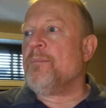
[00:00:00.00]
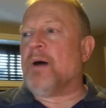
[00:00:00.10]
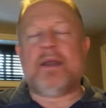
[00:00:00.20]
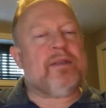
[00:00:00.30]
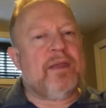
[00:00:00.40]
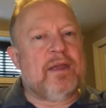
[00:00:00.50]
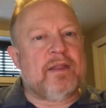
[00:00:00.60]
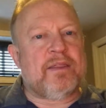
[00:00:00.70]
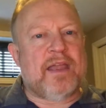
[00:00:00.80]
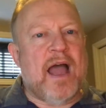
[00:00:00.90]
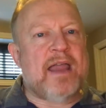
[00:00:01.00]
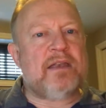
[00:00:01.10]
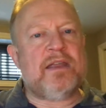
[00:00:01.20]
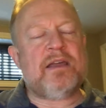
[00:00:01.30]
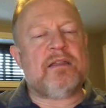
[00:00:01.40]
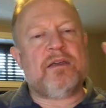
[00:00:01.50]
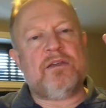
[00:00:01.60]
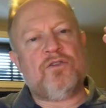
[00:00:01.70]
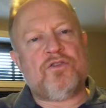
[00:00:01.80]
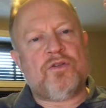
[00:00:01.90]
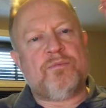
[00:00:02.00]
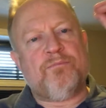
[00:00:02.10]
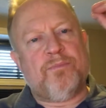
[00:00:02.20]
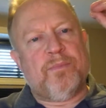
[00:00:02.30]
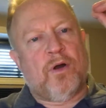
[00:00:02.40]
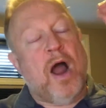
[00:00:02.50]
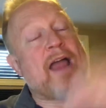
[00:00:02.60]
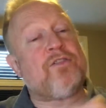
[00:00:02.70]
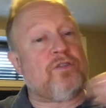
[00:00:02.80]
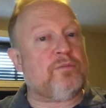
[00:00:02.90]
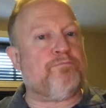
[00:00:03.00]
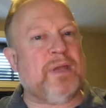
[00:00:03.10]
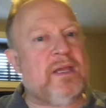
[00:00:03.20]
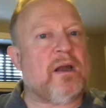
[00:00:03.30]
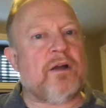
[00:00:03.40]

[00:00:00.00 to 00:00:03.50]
But the idea that you should, or I should, beat